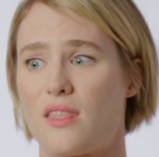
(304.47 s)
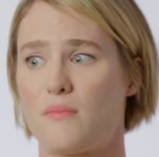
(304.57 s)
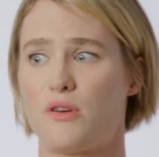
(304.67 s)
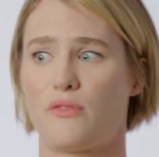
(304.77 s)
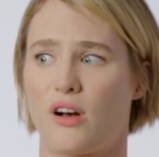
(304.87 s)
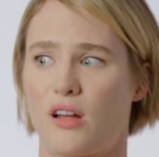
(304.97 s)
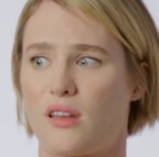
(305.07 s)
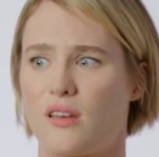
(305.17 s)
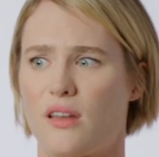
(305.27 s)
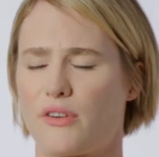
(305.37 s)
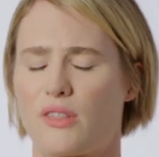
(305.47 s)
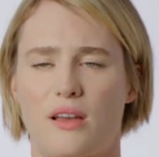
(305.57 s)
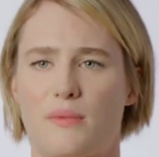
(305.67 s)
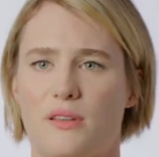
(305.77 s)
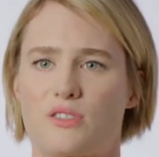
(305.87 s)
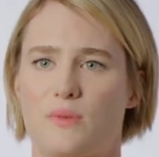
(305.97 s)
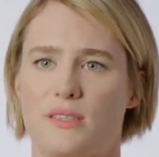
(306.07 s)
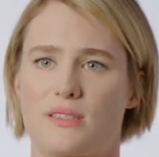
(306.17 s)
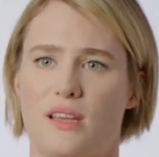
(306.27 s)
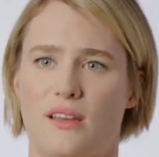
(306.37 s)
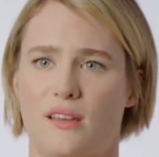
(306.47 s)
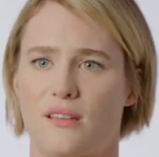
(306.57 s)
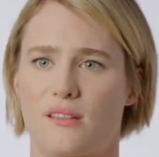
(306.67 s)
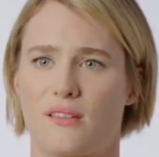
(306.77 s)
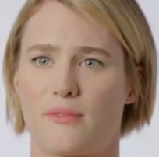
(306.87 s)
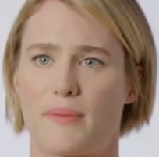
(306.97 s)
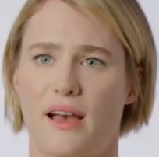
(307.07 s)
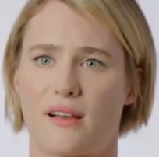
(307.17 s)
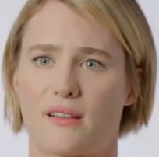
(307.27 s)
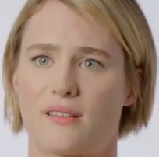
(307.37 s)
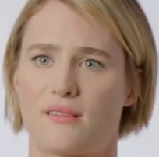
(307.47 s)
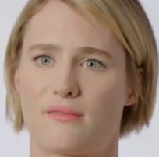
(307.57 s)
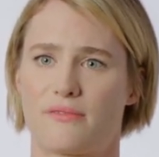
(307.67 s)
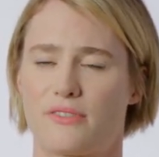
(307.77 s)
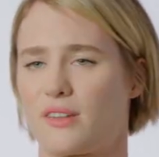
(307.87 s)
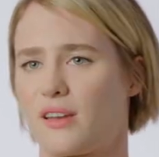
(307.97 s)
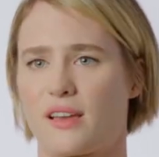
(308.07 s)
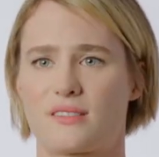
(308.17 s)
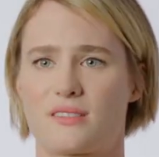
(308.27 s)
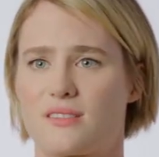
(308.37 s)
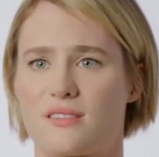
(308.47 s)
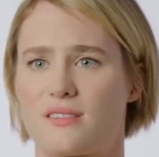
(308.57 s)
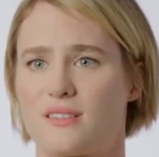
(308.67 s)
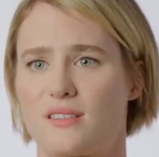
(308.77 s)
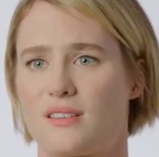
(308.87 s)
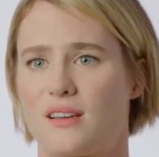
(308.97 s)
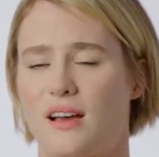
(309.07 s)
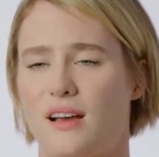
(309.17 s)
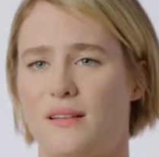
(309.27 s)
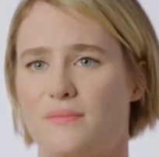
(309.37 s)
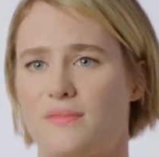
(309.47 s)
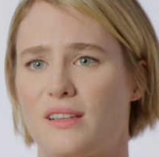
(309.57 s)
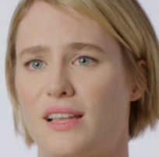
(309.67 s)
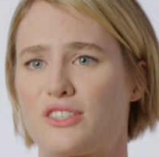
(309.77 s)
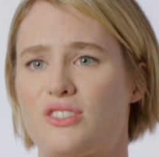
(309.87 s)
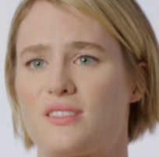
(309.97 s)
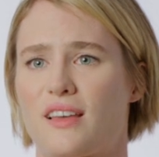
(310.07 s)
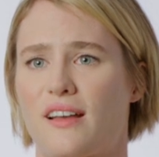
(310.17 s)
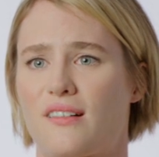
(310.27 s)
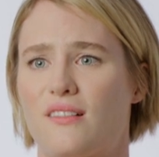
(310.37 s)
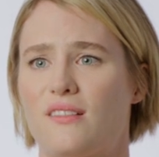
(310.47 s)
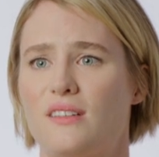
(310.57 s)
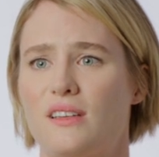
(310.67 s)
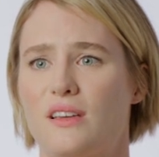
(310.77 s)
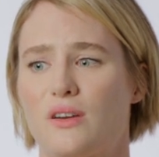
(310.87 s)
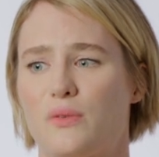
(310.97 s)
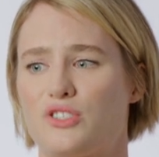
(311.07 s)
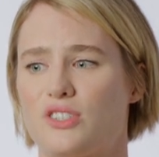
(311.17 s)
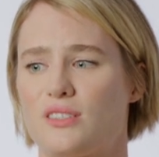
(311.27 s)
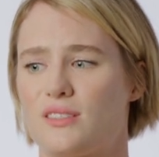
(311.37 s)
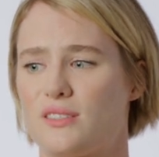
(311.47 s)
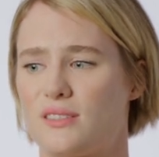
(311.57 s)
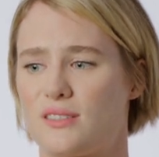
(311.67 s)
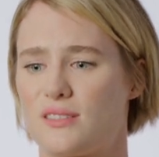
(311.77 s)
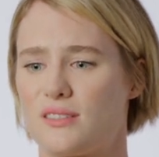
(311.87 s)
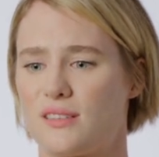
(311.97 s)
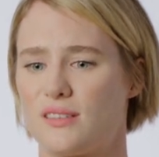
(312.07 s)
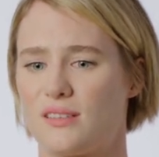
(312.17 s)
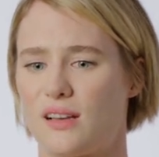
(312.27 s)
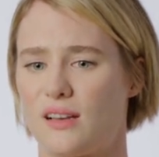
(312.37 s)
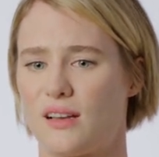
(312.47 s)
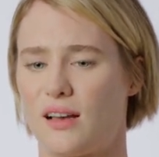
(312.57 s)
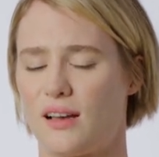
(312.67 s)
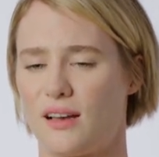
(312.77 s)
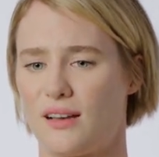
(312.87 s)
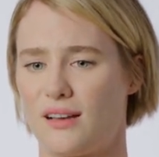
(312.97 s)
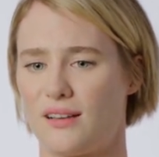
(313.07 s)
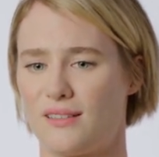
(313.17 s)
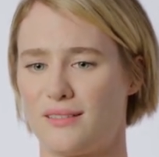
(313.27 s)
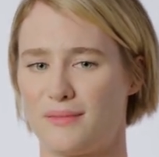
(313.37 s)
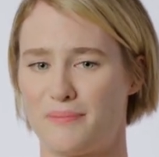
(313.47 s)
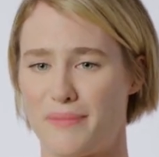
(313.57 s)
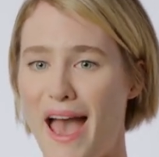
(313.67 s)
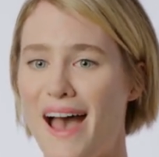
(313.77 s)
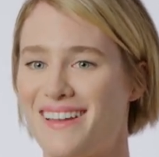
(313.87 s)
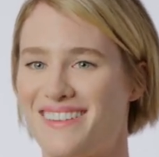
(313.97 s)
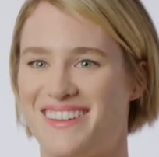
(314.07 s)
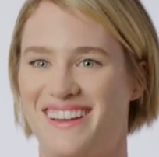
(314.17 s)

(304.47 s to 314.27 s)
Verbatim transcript: they move on and never think about the swing state until they're back for the next um, election cycle, which is uh, bad.